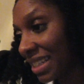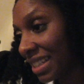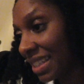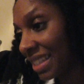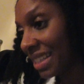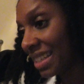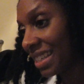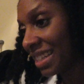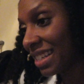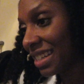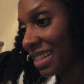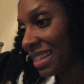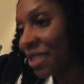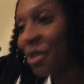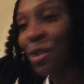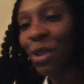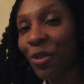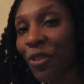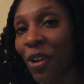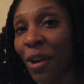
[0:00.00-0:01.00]
And I
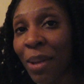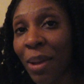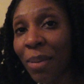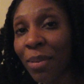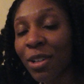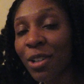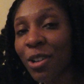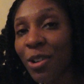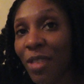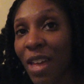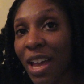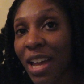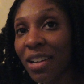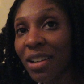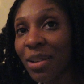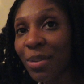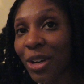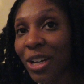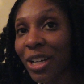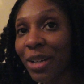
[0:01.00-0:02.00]
don't know if I'll be able to do that in
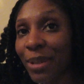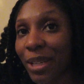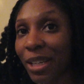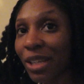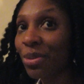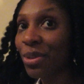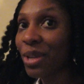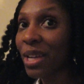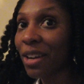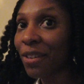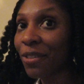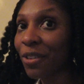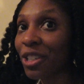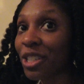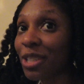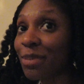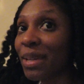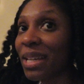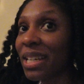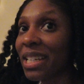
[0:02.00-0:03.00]
the morning because we have our
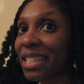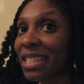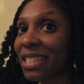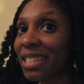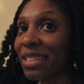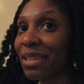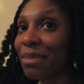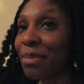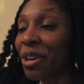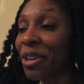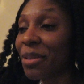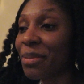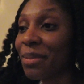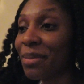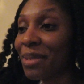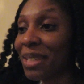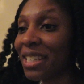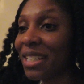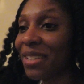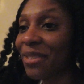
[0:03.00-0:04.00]
SPED department
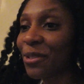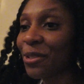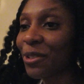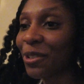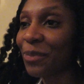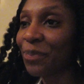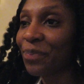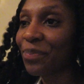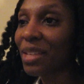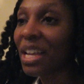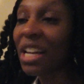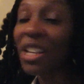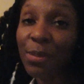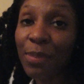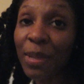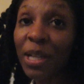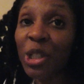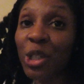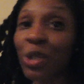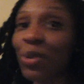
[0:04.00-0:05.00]
meeting, a
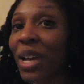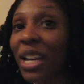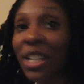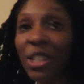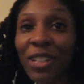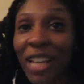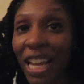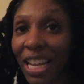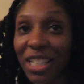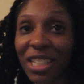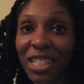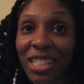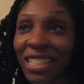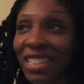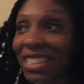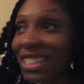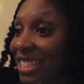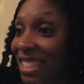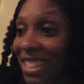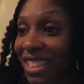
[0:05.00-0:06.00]
special
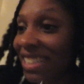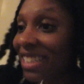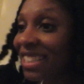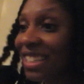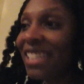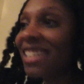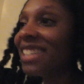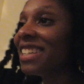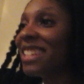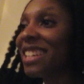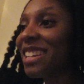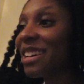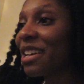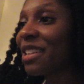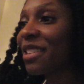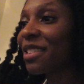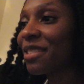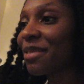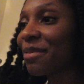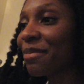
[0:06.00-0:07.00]
education
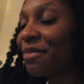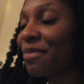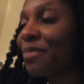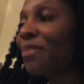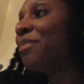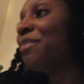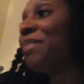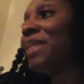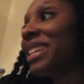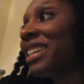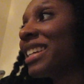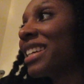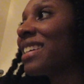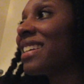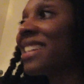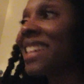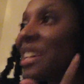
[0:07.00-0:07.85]
meeting.